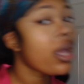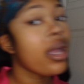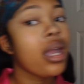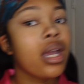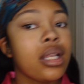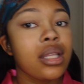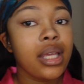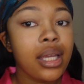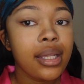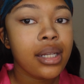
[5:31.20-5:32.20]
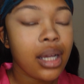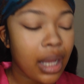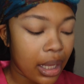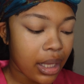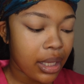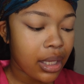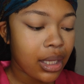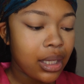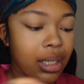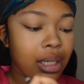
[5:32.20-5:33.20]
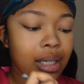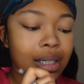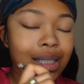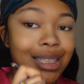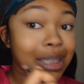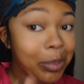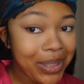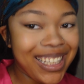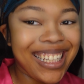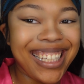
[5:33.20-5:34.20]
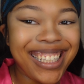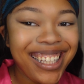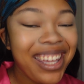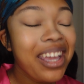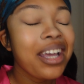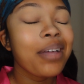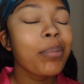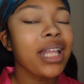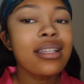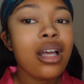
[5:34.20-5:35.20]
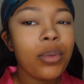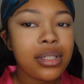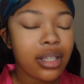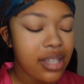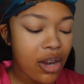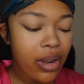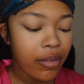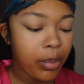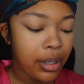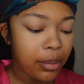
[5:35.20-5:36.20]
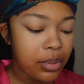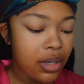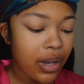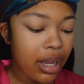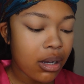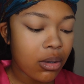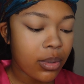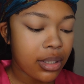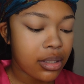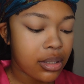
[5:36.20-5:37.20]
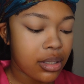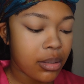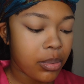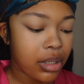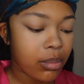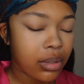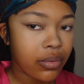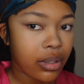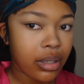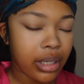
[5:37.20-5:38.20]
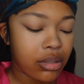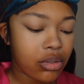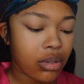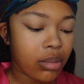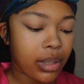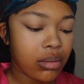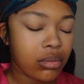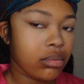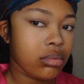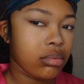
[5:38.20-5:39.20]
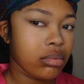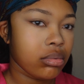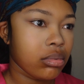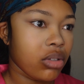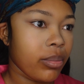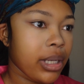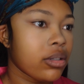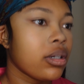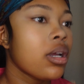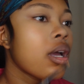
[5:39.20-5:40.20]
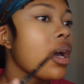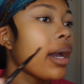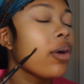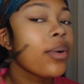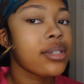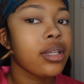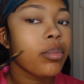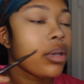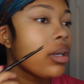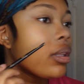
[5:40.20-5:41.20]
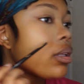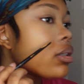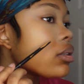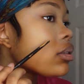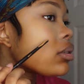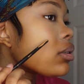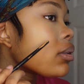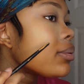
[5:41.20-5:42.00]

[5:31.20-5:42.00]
and then I dip it. But that's always, because I don't have a pump, so I always dip it before I have to scrape out the remainder. I always dip it and then just,